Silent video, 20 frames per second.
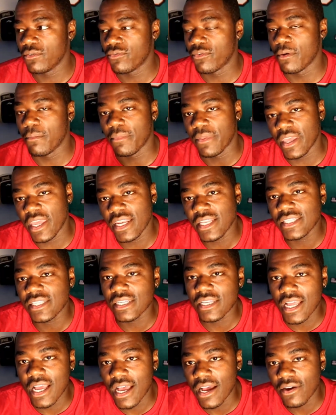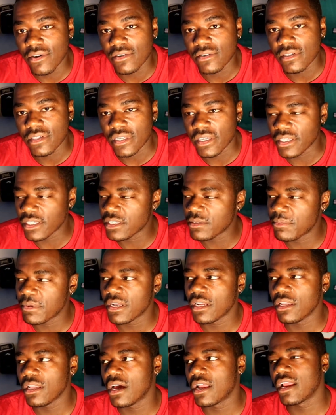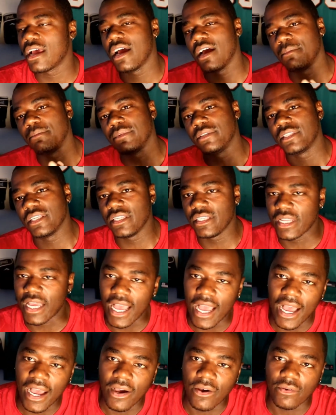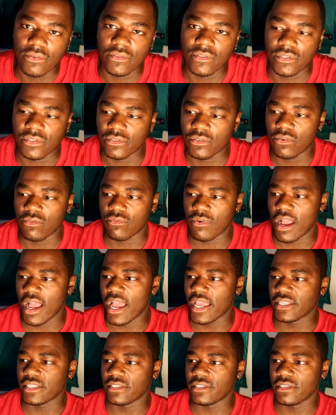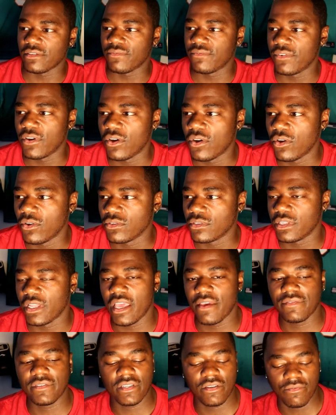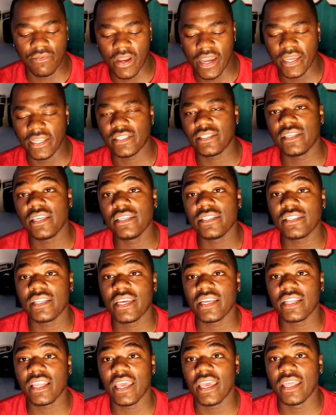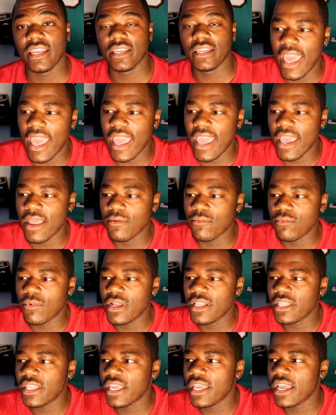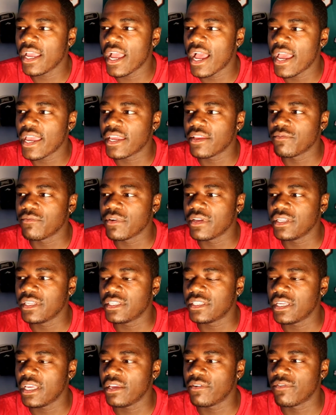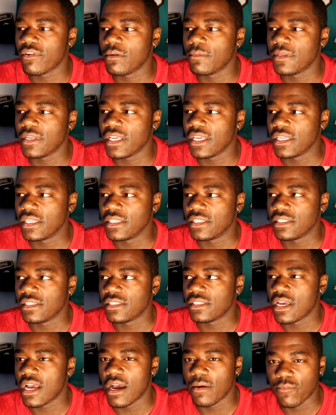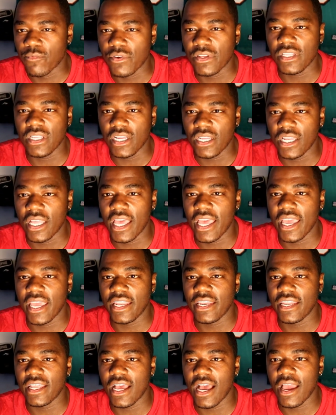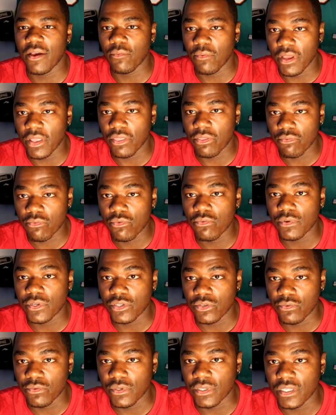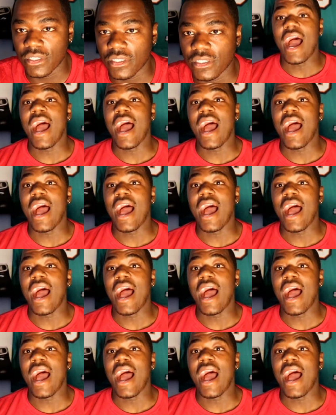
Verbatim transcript: From then to now, it's been a lot of ups and downs, you know, rises and falls, lefts and rights, things like that. And one thing I can really take from it is I'm really glad I went through with doing it.